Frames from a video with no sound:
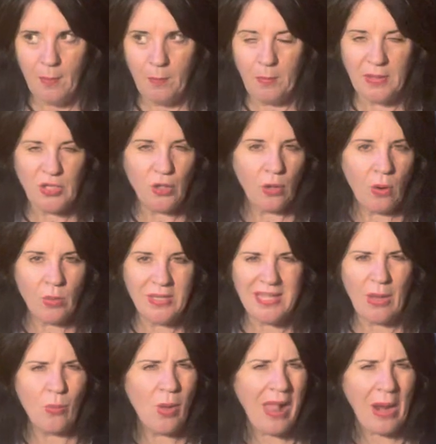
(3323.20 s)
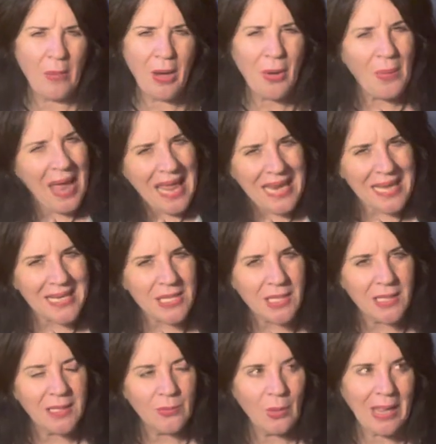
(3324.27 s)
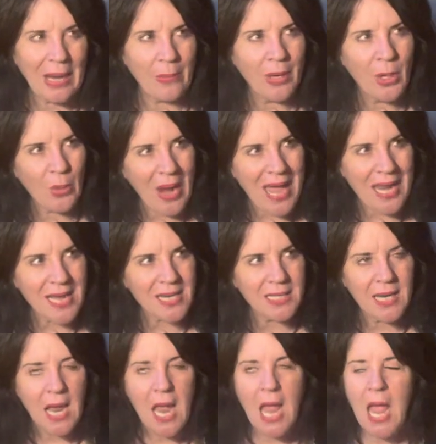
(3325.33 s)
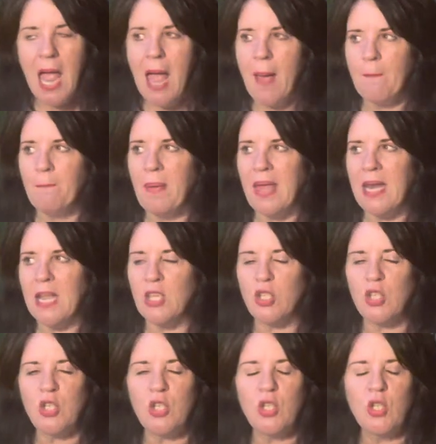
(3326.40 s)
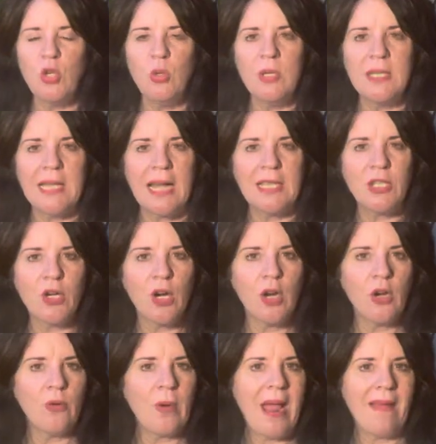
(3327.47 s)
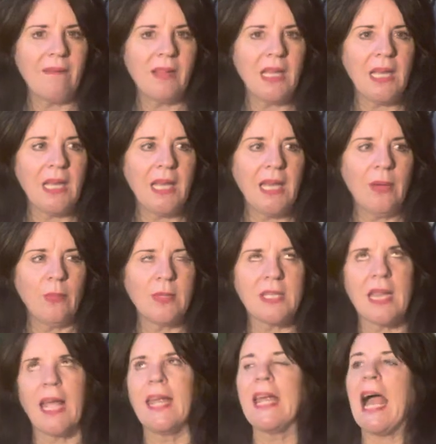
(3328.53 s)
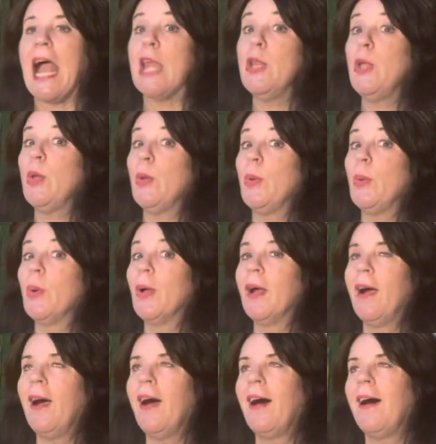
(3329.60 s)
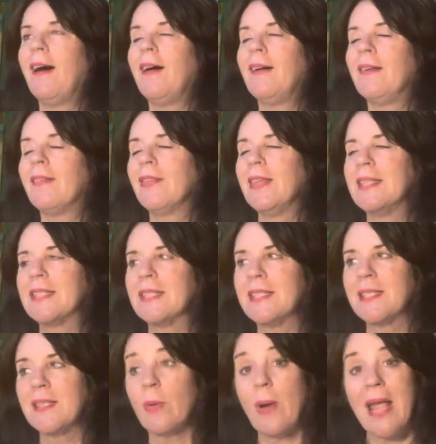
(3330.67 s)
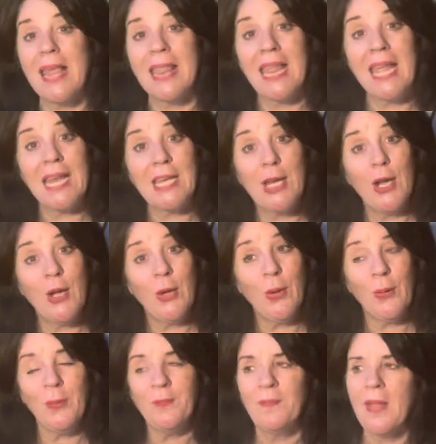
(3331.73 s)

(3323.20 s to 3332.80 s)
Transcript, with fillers: But you're always that, well, I regret it. Well, I regret it. But as soon as I started unraveling, it was like, I knew, oh, this is the right thing to do.